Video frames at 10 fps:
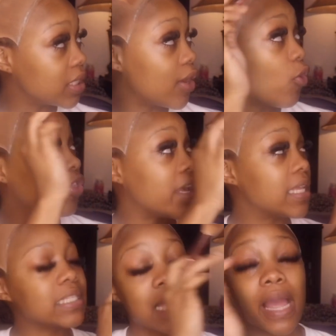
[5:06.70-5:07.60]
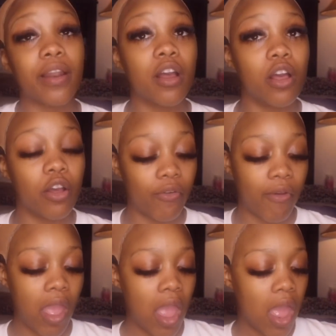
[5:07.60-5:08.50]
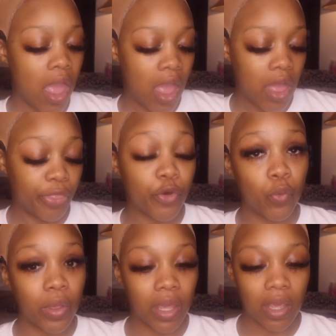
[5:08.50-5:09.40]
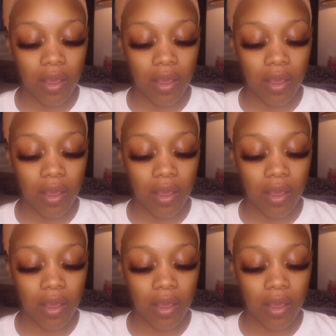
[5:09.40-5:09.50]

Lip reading: it on the inside of the wig.